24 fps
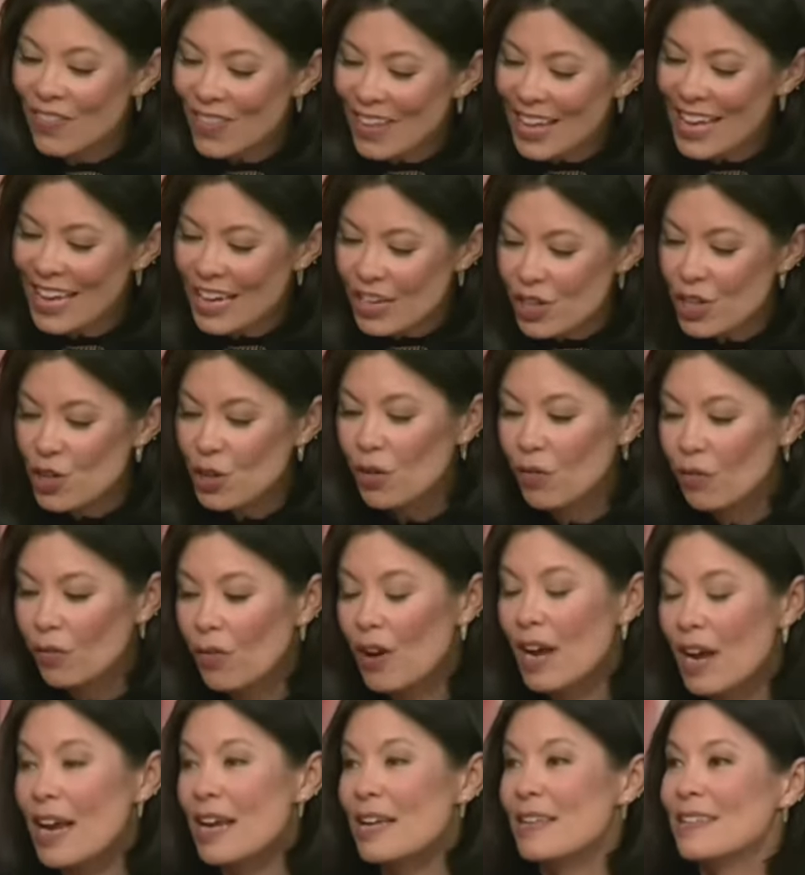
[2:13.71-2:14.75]
The issue of
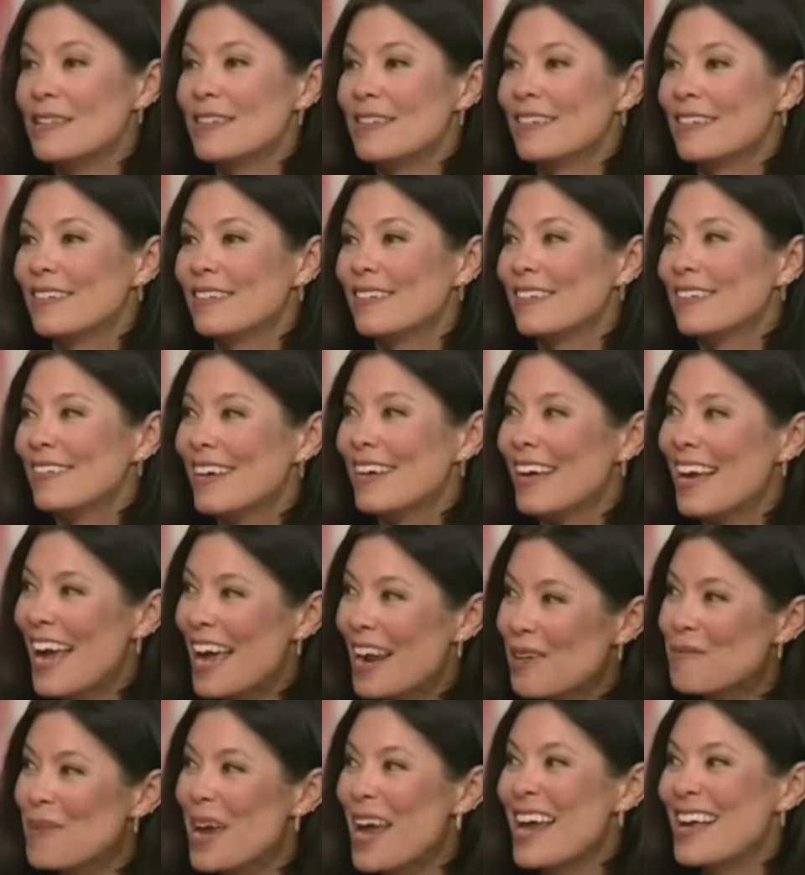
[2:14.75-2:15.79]
race
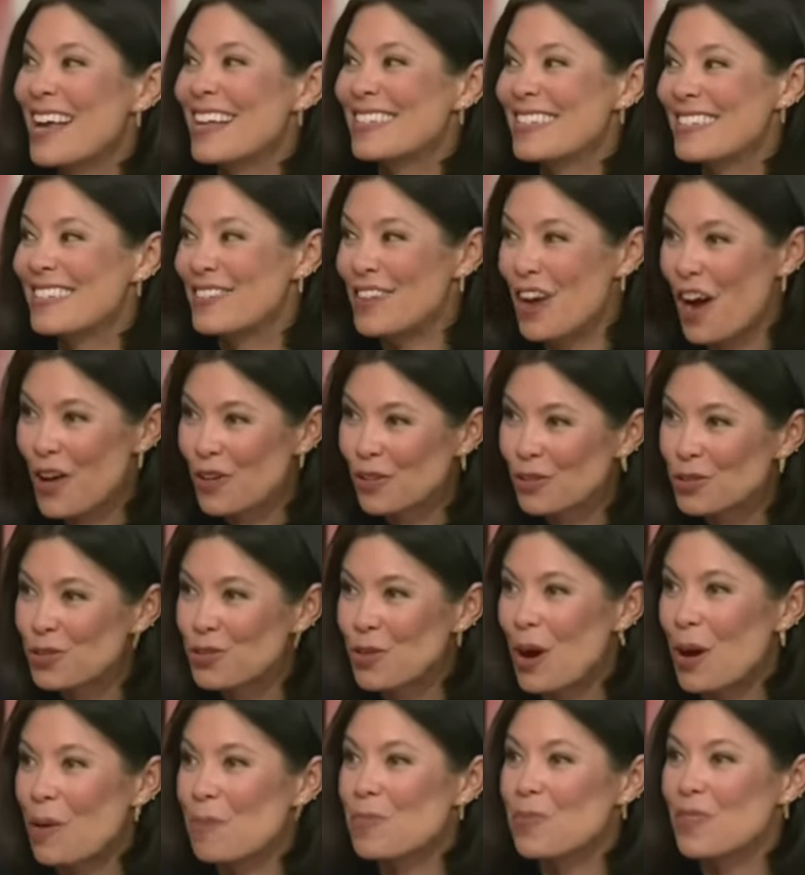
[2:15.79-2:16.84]
animates Donald
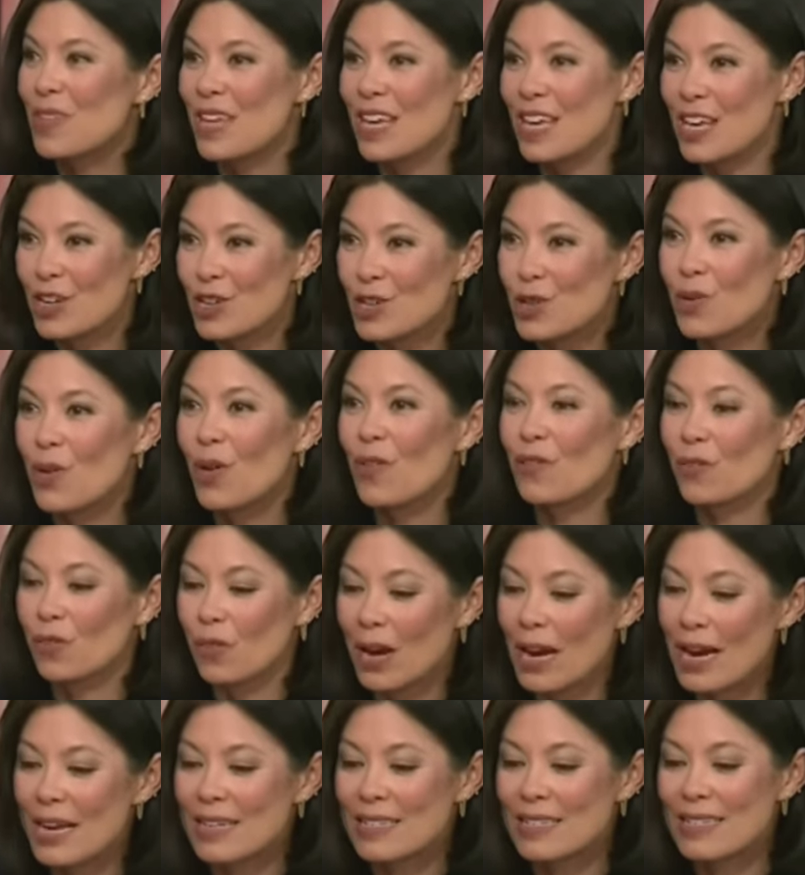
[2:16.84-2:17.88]
Trump. The issue of
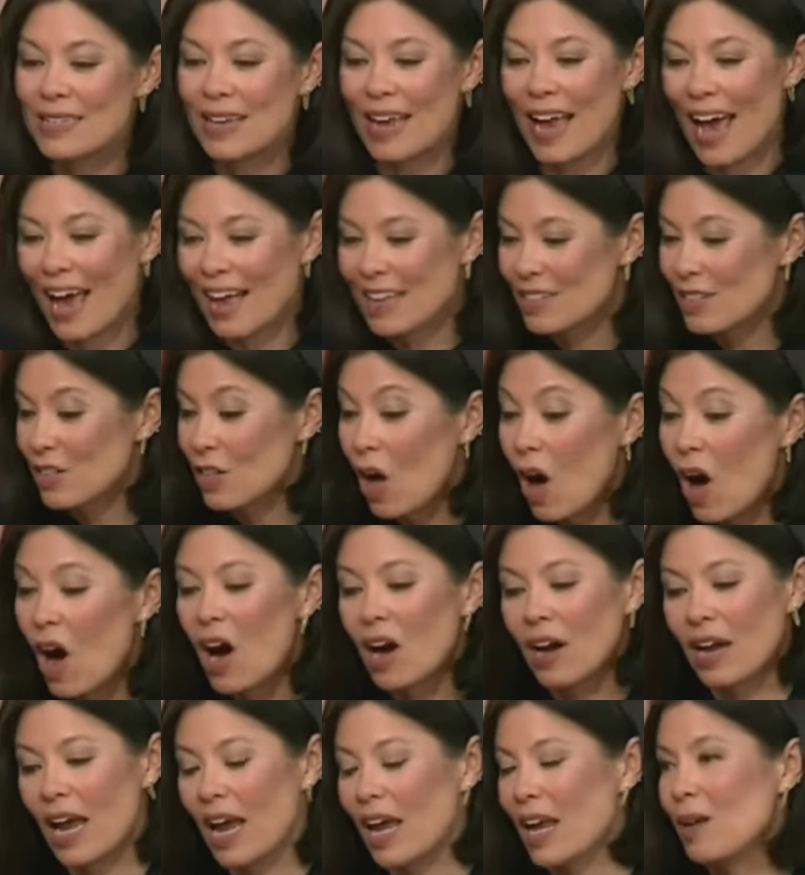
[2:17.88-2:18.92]
race has
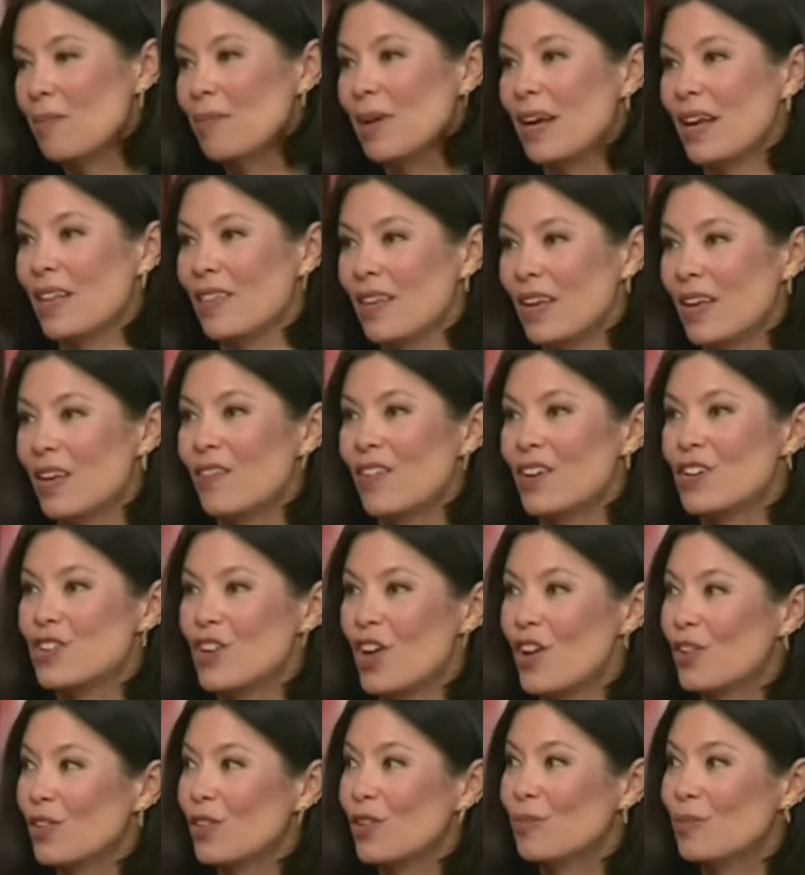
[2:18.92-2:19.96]
long animated the
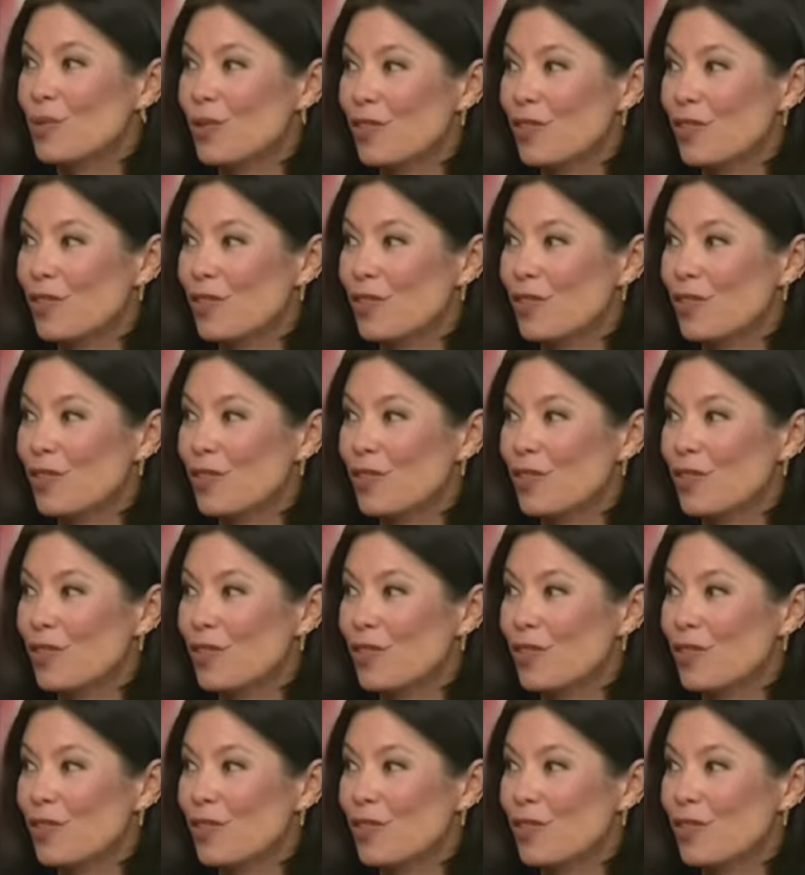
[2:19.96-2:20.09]
evangelical